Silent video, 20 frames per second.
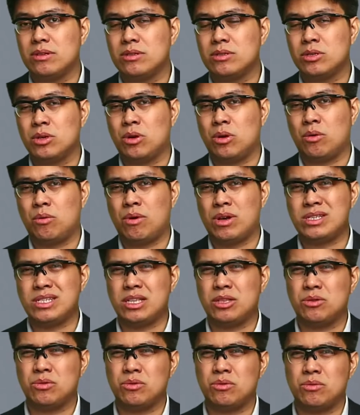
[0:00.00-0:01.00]
So was
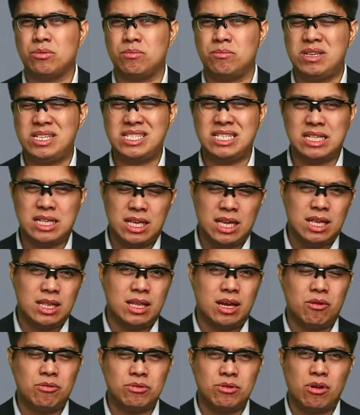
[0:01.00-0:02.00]
it to mislead
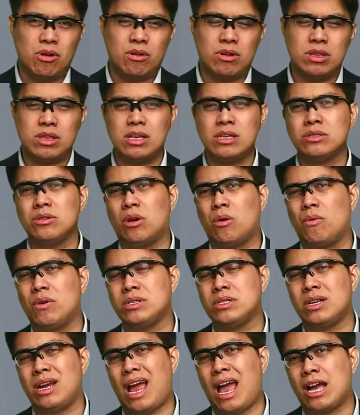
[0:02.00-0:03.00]
the authorities, or was
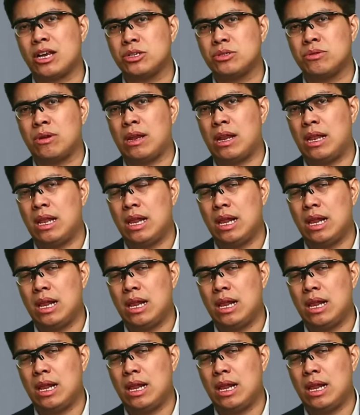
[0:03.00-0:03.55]
the actual